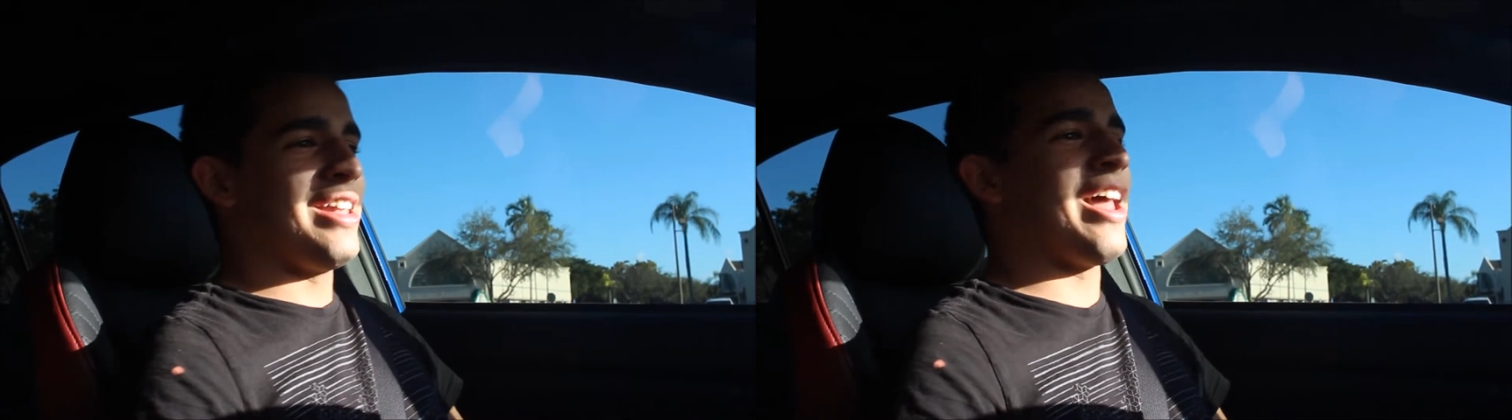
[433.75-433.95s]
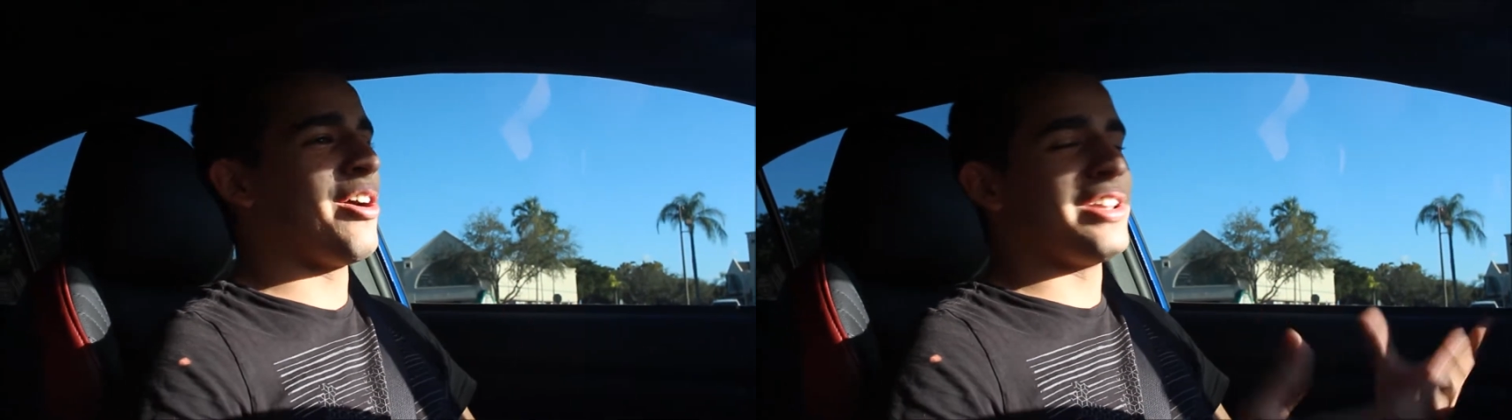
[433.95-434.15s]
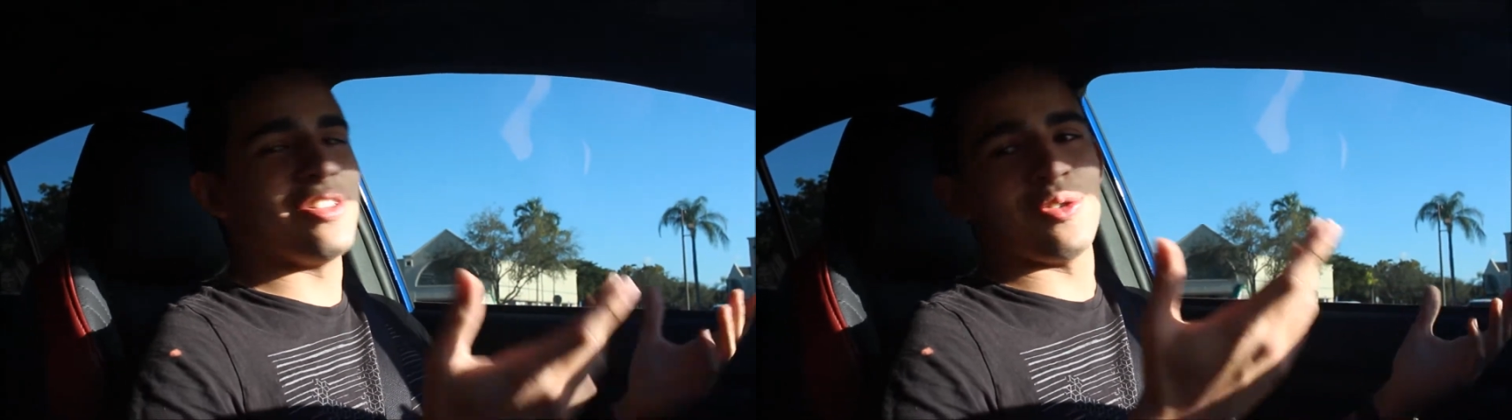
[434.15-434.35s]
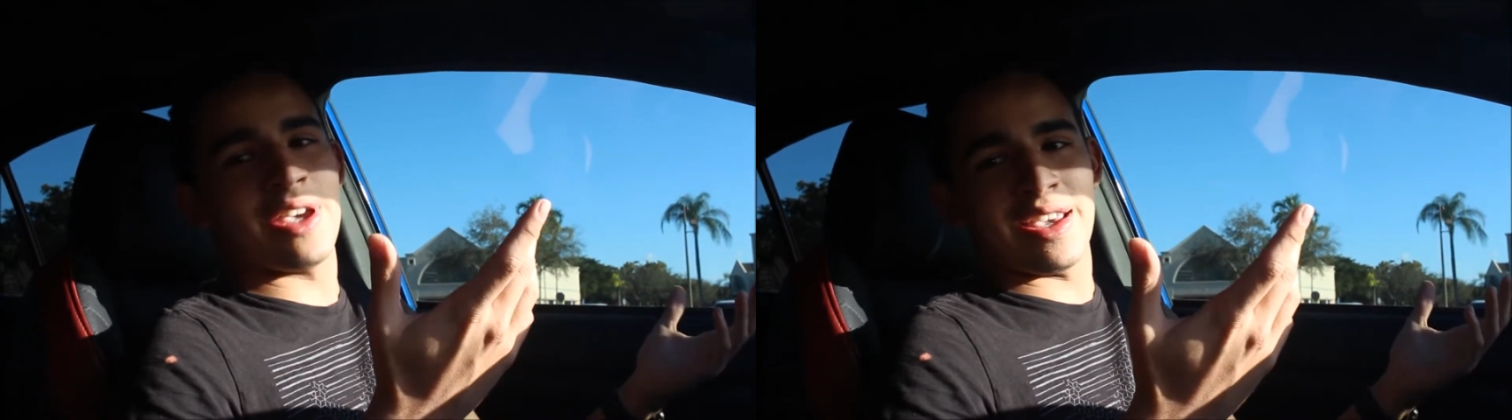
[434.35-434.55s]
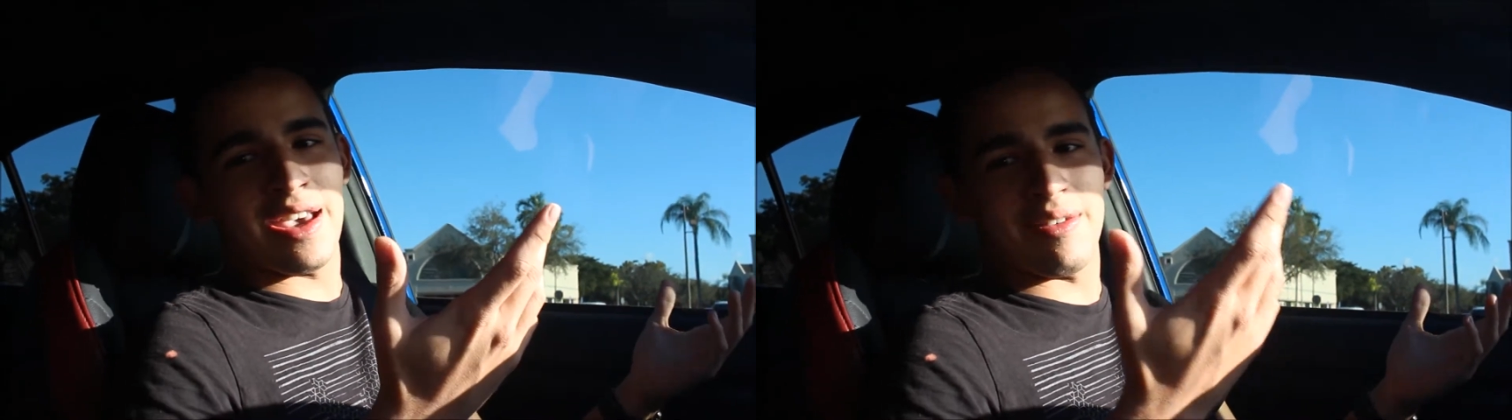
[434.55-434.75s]
Nowadays you
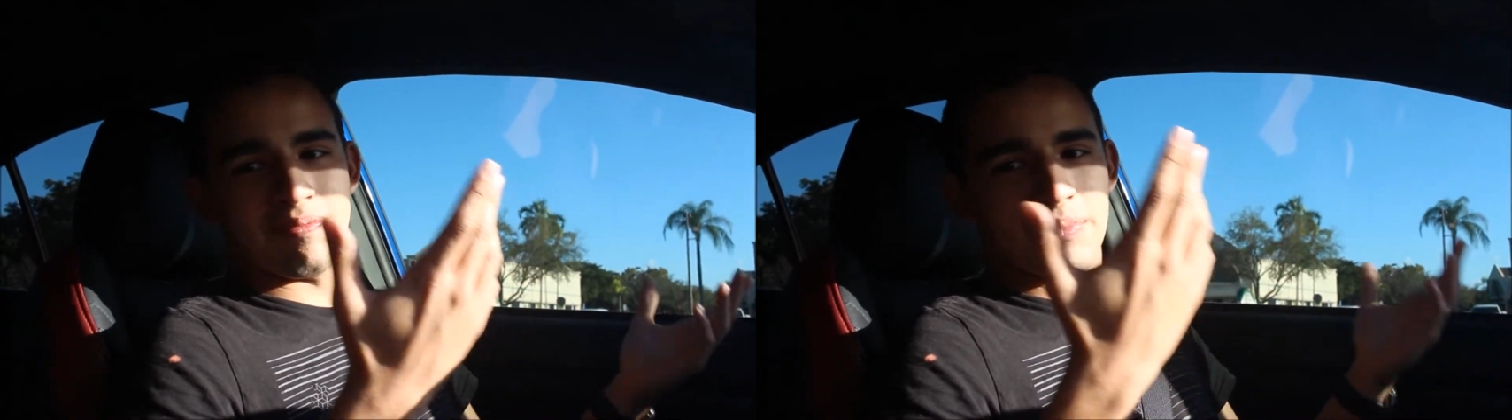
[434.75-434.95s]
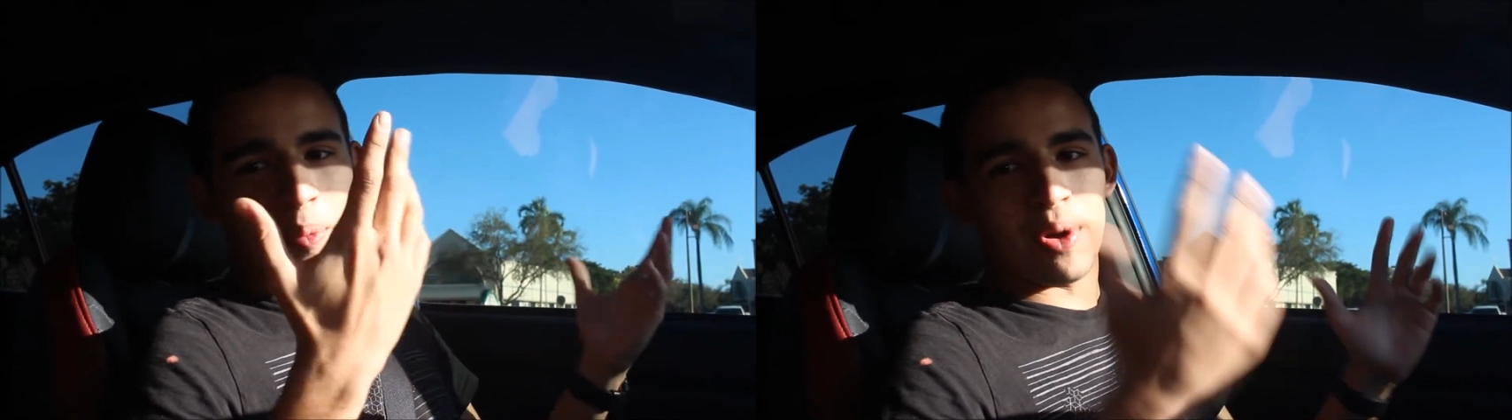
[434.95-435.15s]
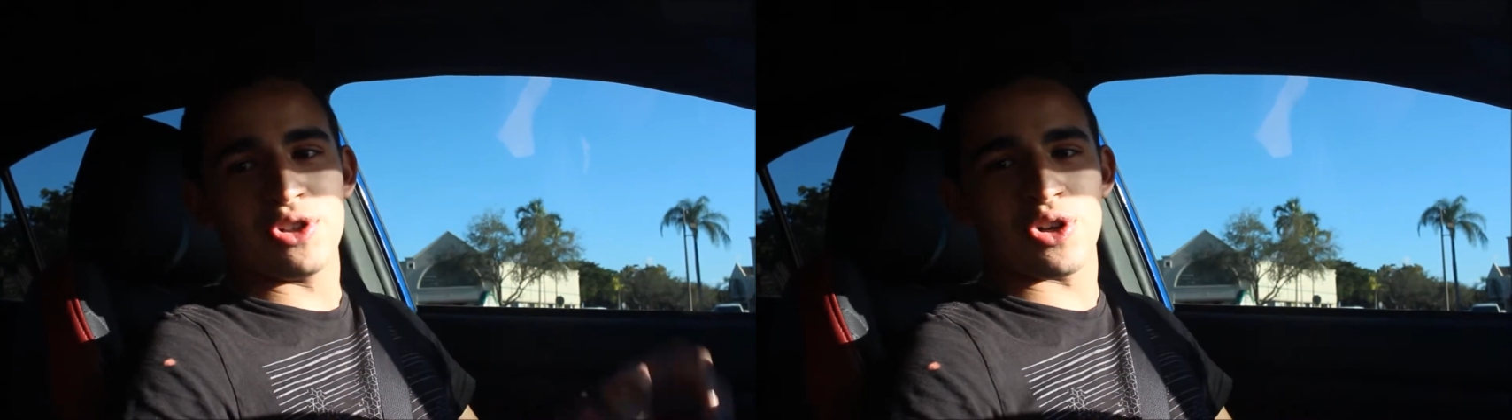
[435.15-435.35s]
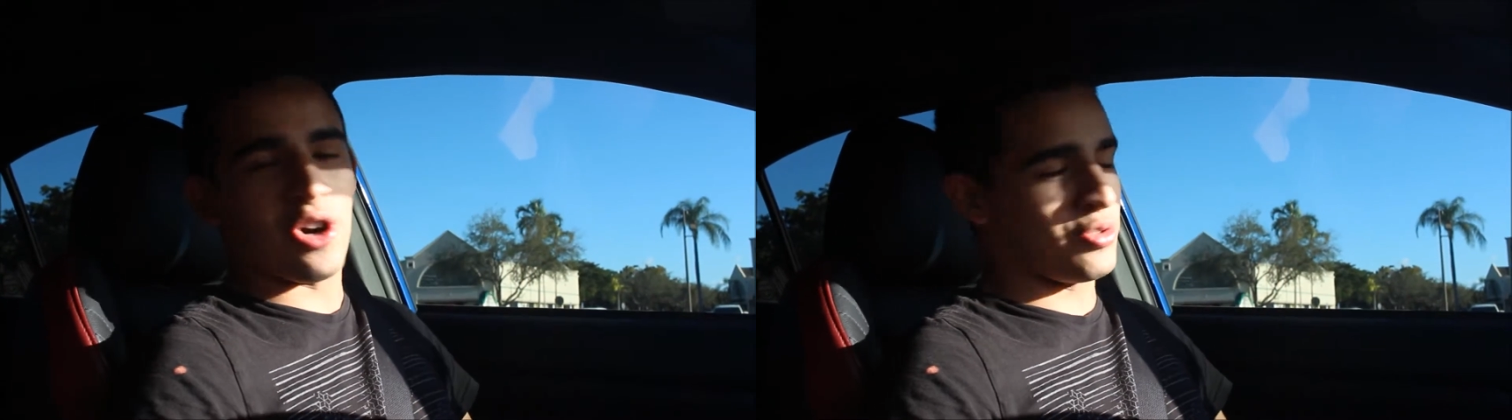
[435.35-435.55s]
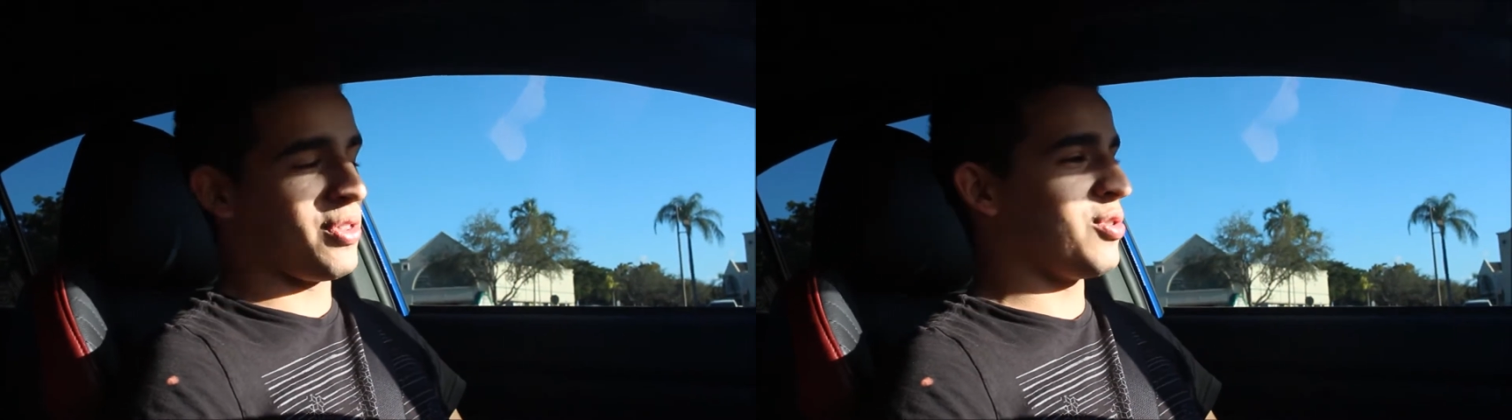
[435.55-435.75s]
can get a bunch of
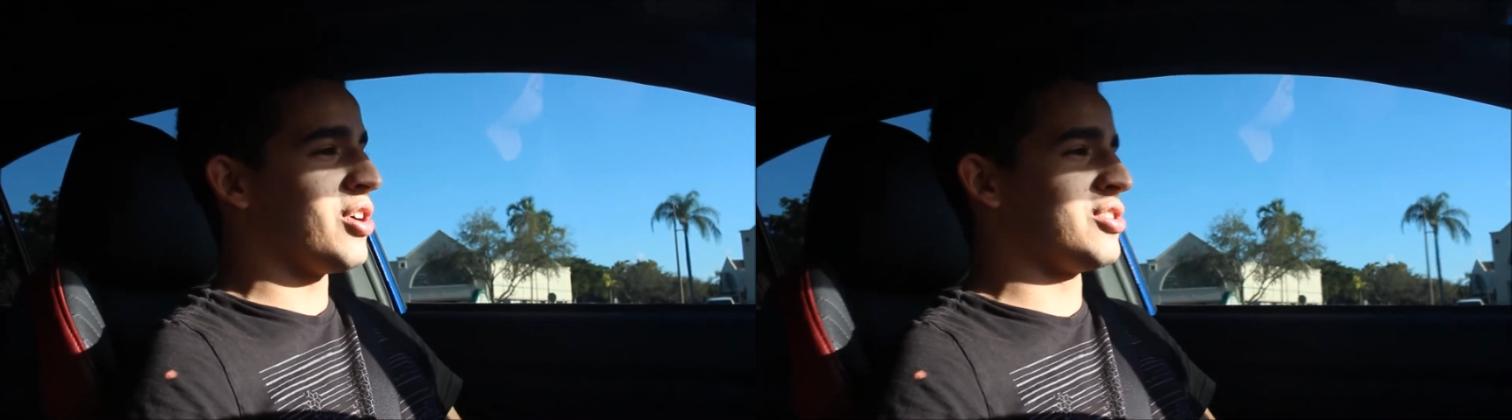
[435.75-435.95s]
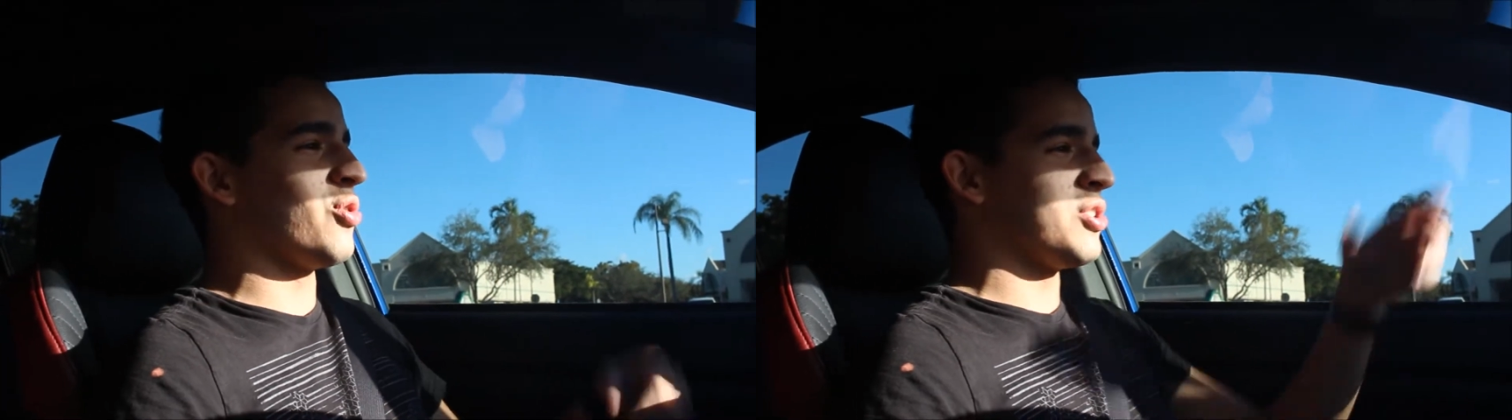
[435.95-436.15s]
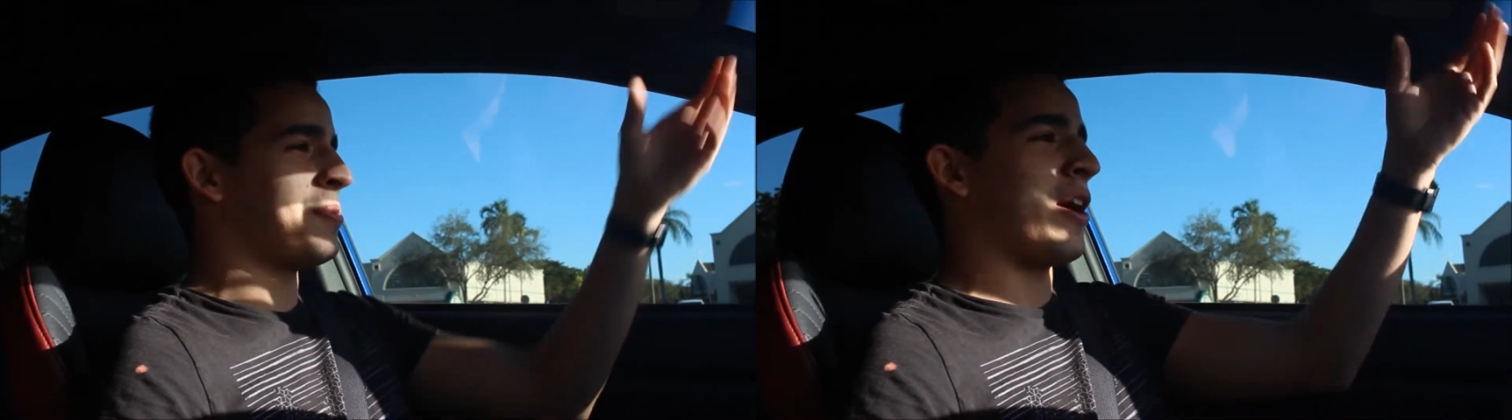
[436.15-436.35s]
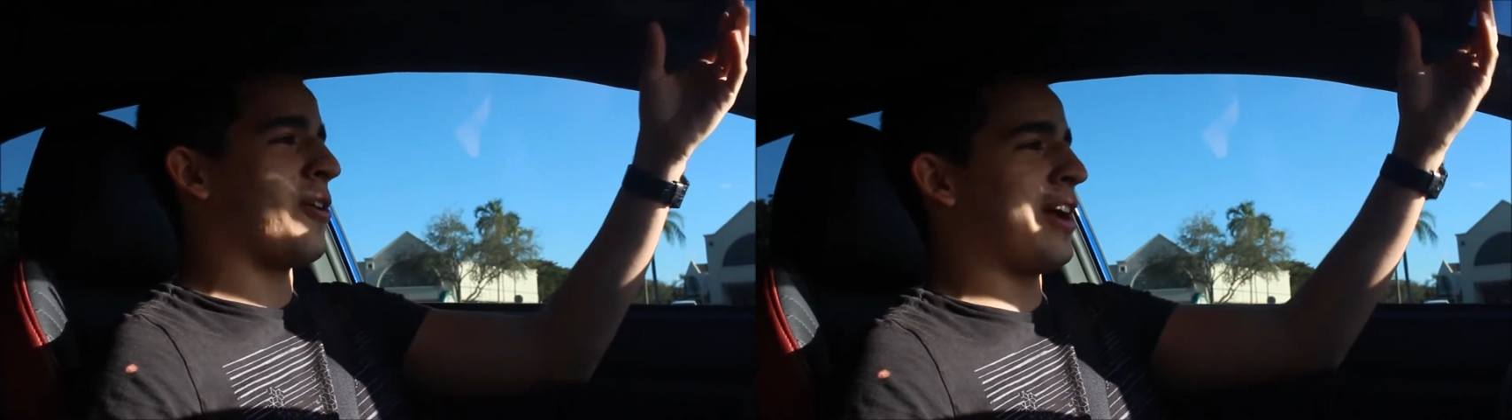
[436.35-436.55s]
cars with 300 horsepower